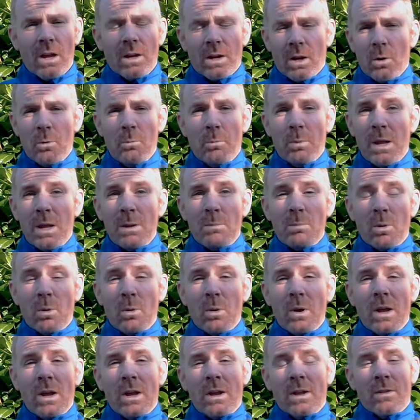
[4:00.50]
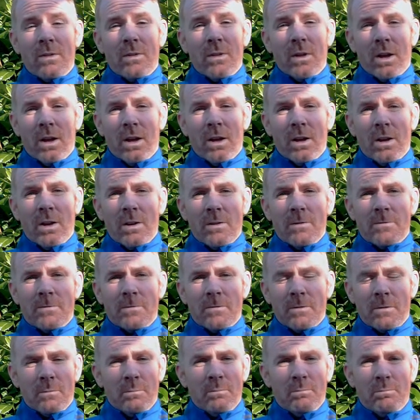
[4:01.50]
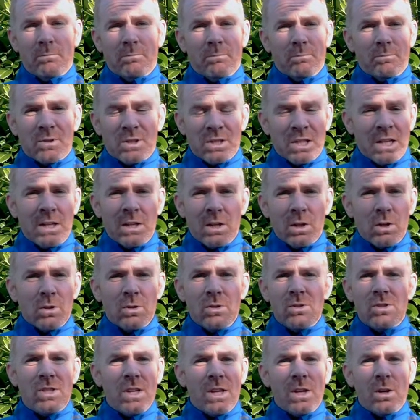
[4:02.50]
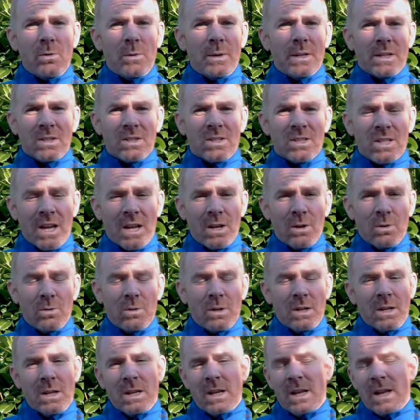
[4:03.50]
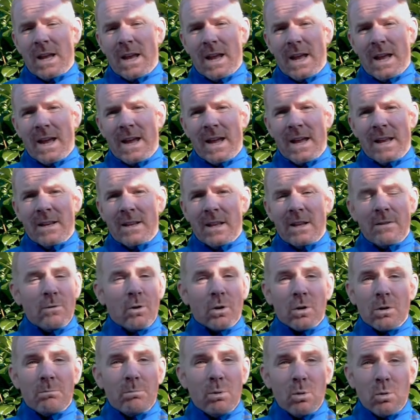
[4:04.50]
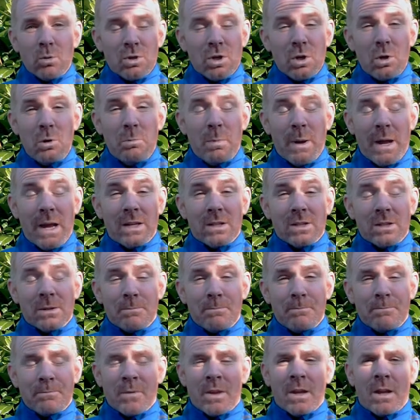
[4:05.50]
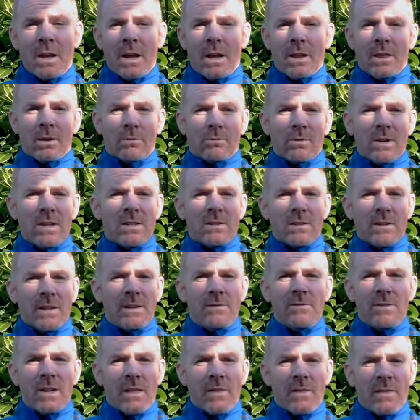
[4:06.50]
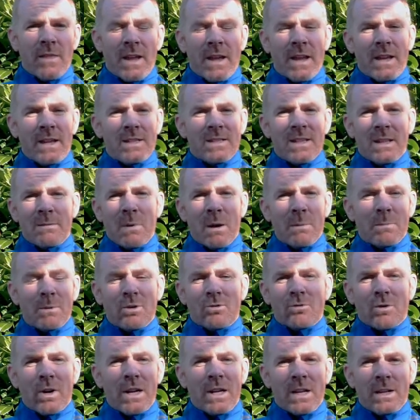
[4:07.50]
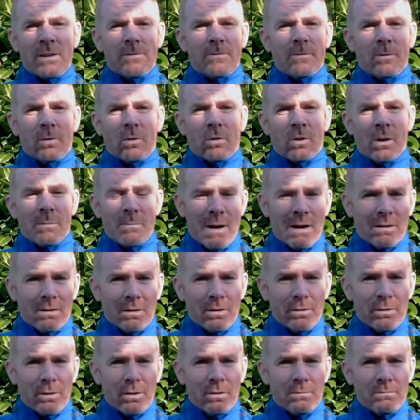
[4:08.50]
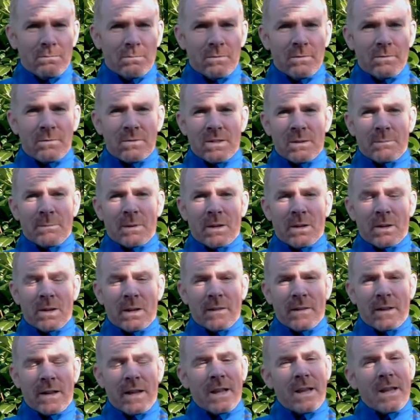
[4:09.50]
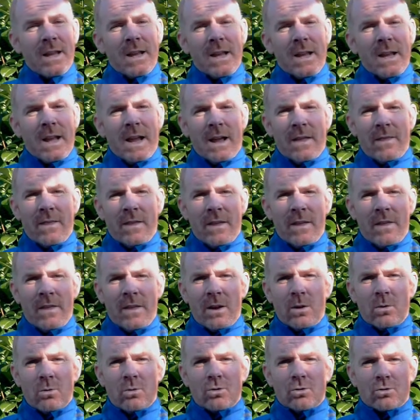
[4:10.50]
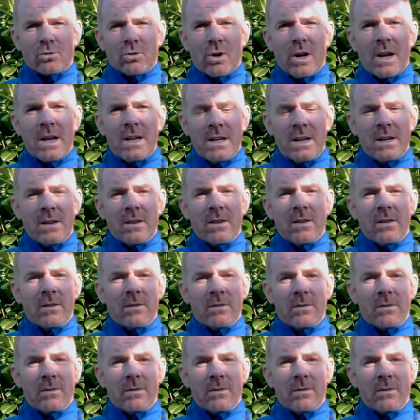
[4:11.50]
I know people that have seen a good deal in a sale and they've gone and bought 2 pairs. And the reason they've done that is they might be training for a marathon, something like that, and they'll train in